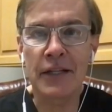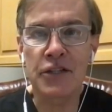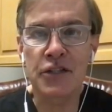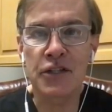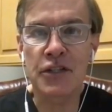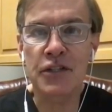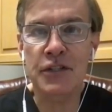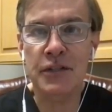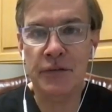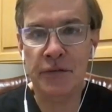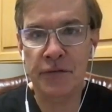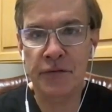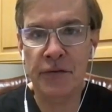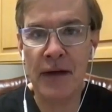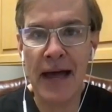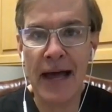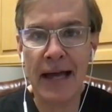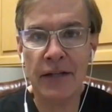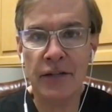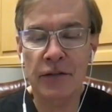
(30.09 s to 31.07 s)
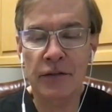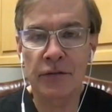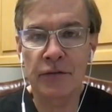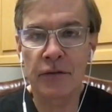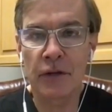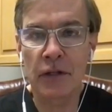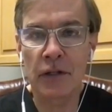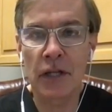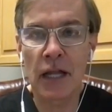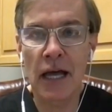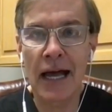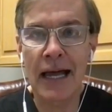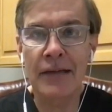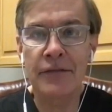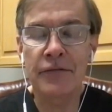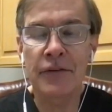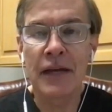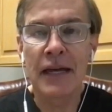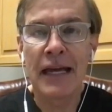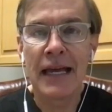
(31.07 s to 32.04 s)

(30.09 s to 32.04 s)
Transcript: It's just a fact of life.